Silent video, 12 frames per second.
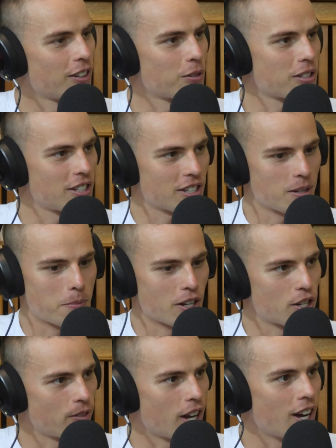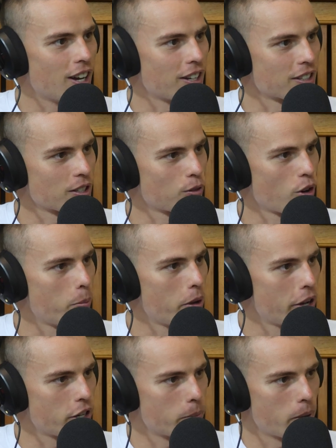It was just a bunch of R's.
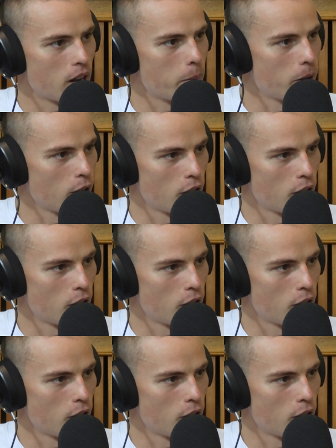Roberta Bello.